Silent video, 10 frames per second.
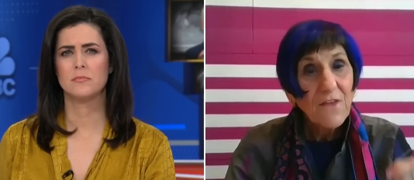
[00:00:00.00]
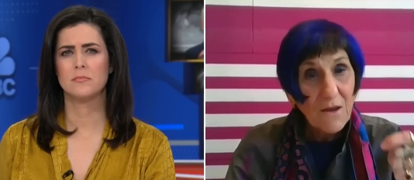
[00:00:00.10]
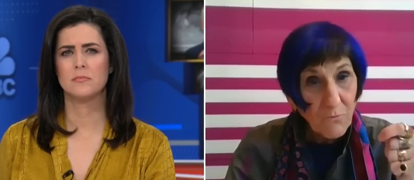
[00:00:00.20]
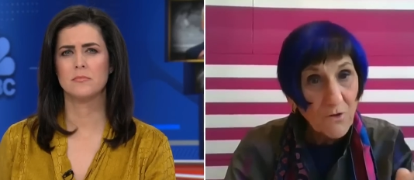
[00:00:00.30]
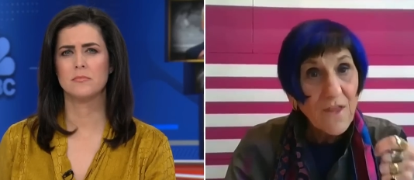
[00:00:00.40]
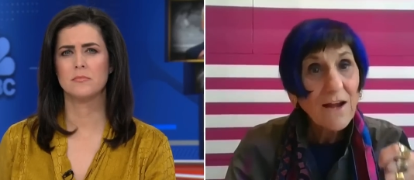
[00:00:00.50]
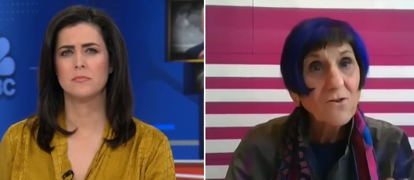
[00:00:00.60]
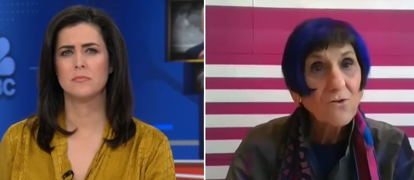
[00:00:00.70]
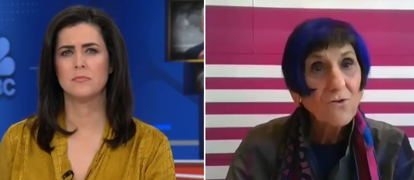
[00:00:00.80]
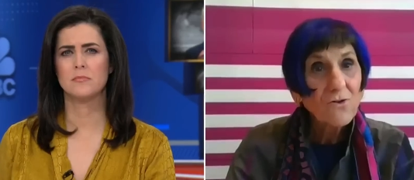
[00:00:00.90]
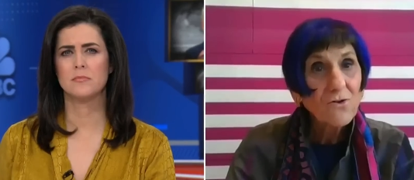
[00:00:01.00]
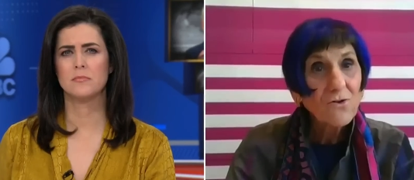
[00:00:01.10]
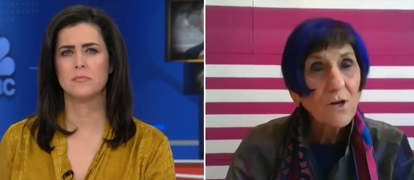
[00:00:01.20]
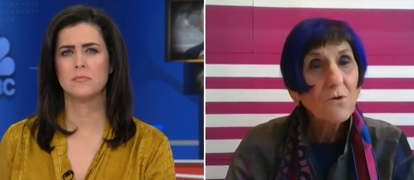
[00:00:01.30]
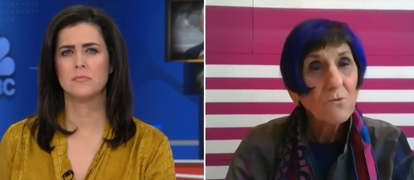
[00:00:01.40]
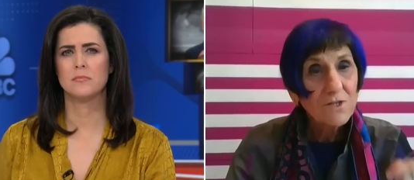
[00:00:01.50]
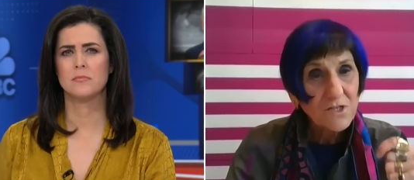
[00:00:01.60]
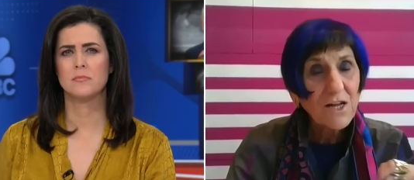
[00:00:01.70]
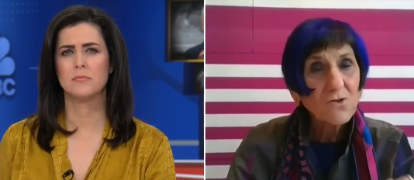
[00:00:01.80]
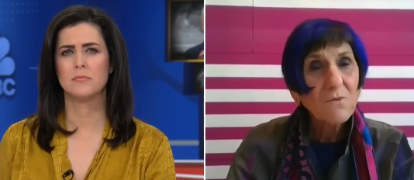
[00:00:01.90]
Speaker 1: they will not go to work, which is
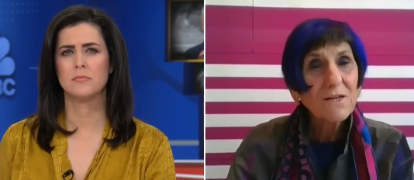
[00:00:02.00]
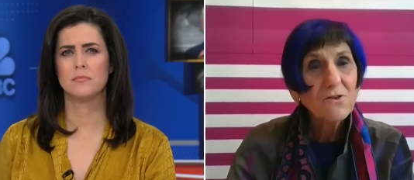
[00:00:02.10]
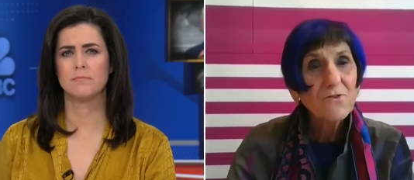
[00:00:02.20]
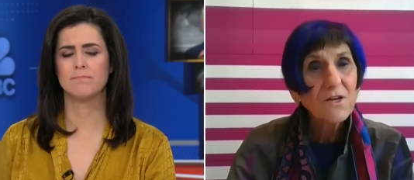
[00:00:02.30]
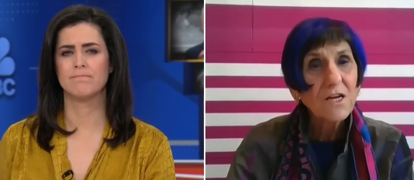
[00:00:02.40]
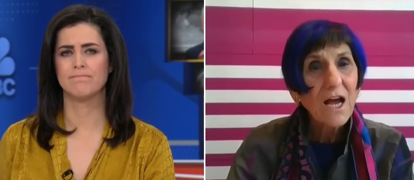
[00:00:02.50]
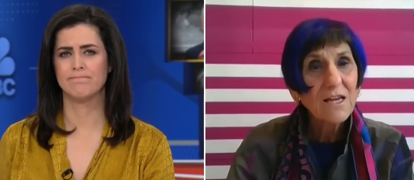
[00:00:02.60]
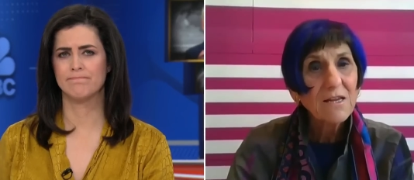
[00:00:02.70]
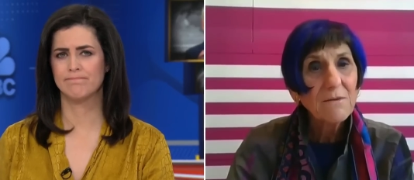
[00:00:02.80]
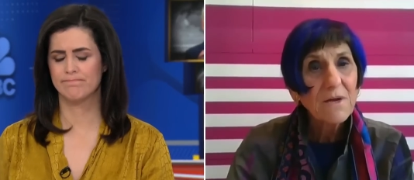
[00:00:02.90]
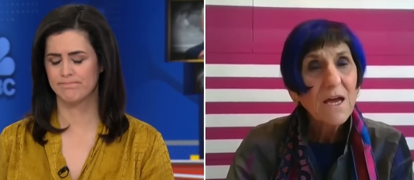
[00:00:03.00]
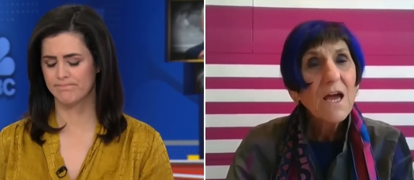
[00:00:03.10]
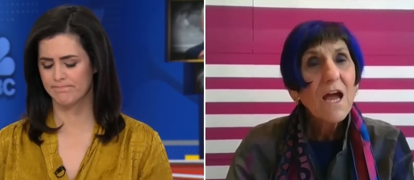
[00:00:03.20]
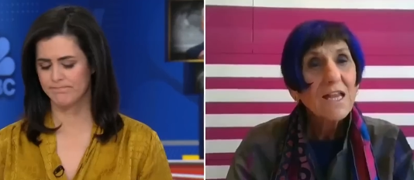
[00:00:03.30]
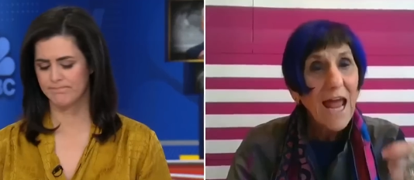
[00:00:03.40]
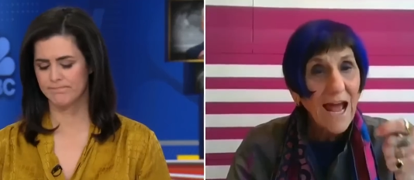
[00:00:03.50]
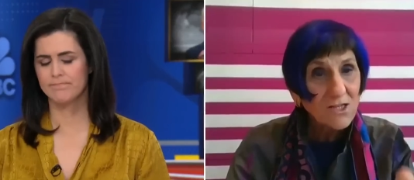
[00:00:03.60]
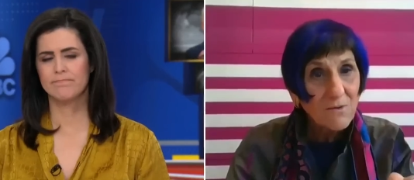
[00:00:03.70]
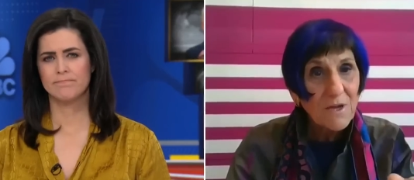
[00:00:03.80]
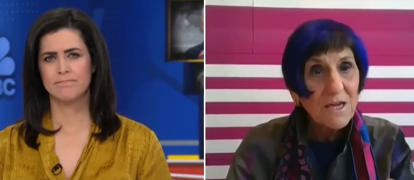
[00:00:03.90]
detrimental to the economy. It
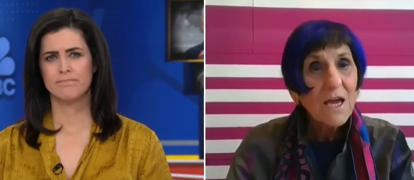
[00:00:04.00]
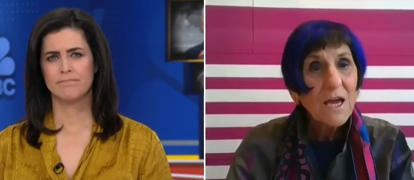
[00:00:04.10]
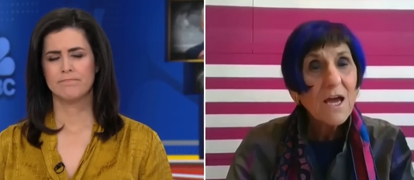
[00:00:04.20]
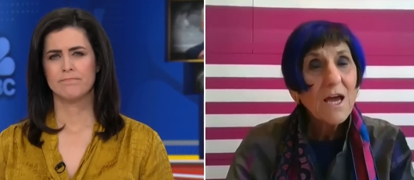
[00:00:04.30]
has to be